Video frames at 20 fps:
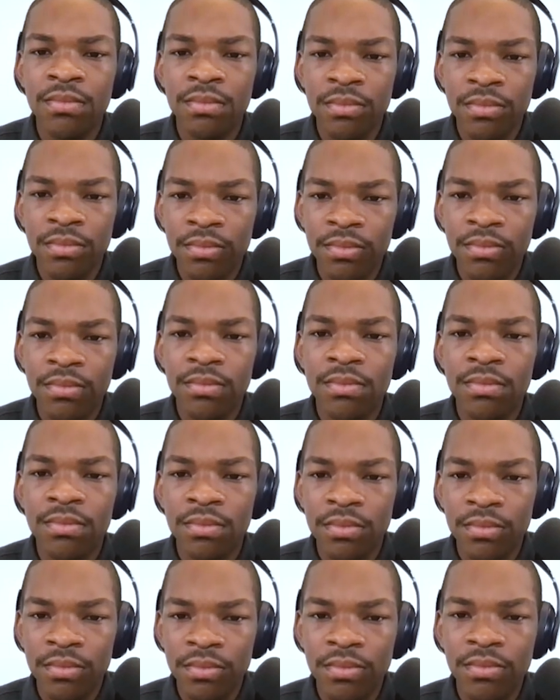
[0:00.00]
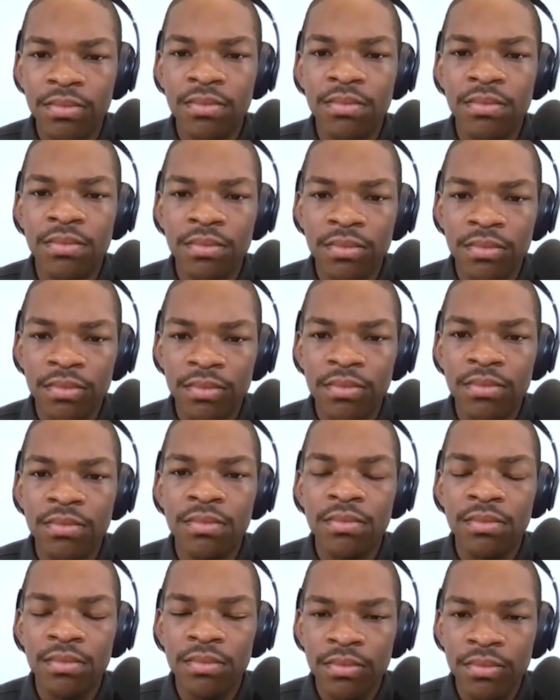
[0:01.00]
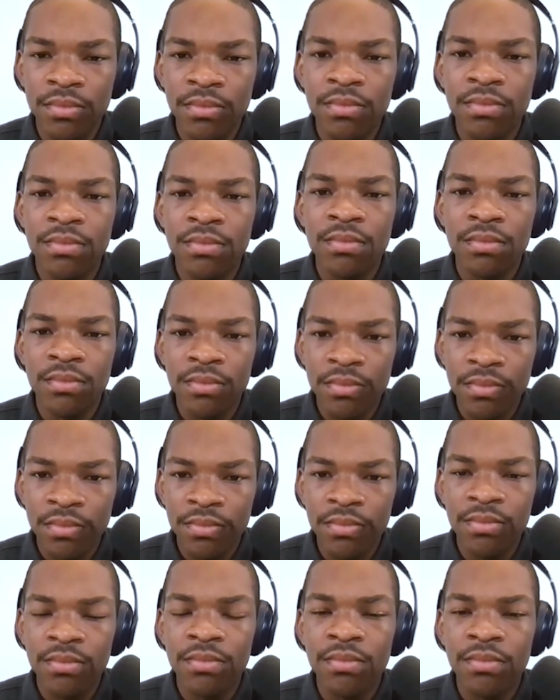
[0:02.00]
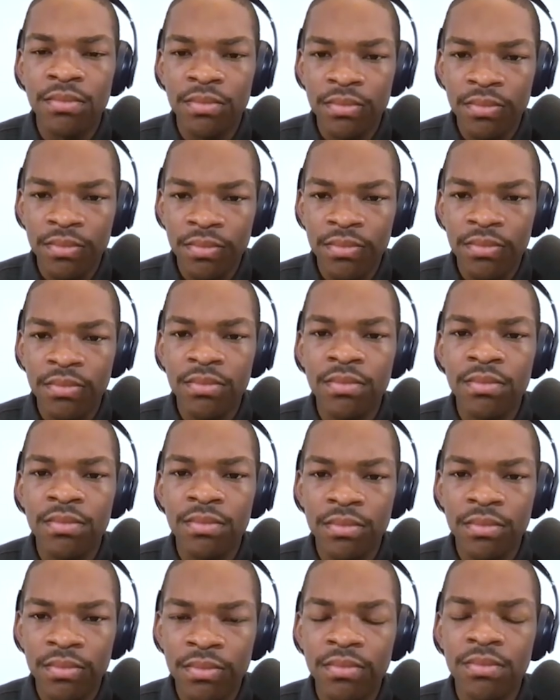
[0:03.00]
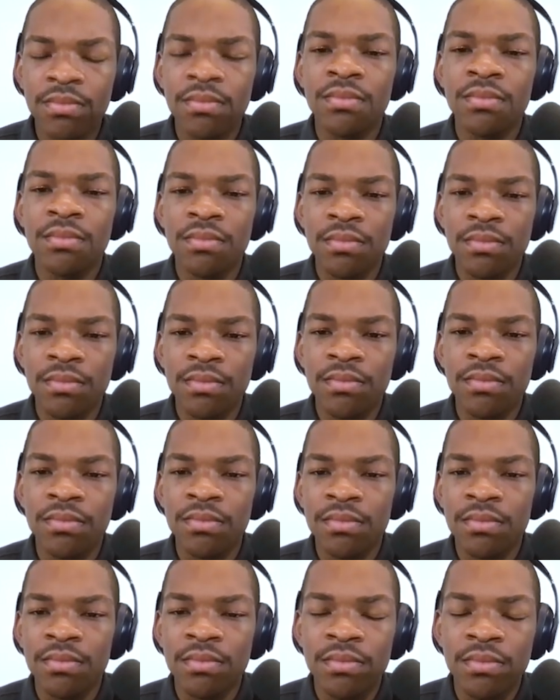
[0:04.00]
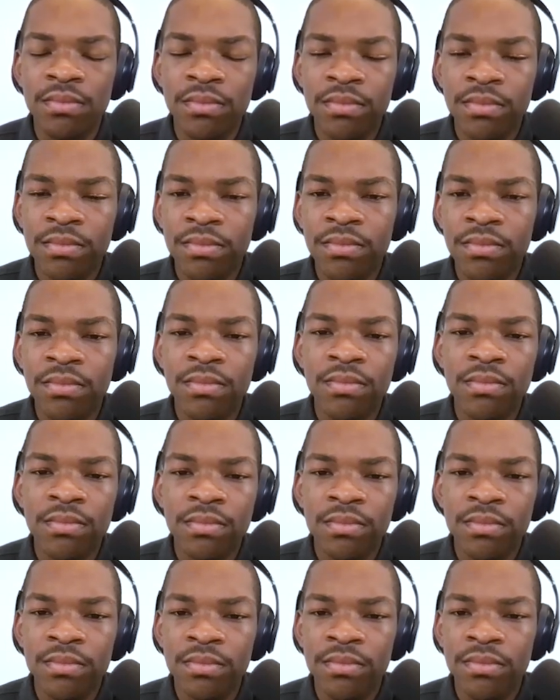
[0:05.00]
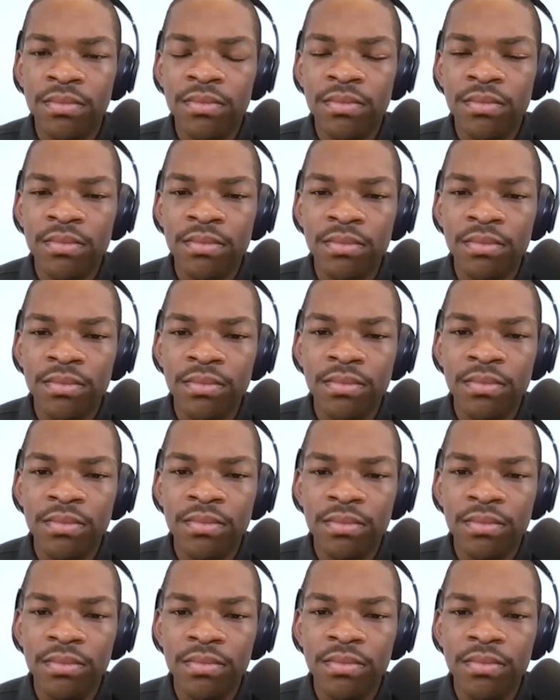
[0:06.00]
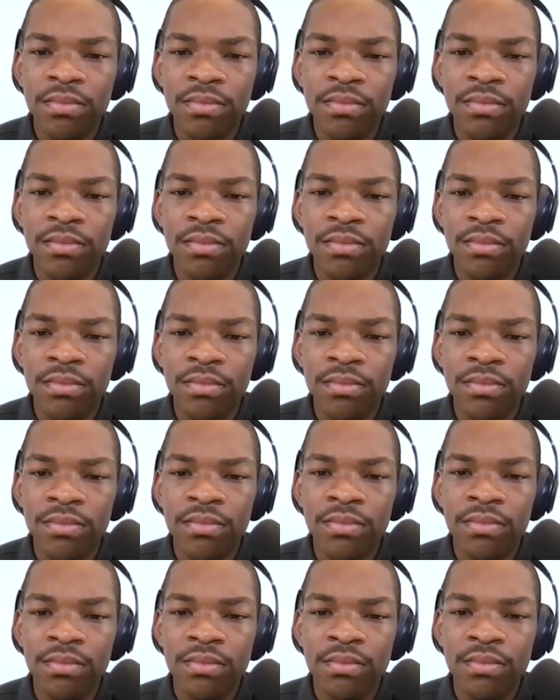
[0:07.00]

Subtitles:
[no speech]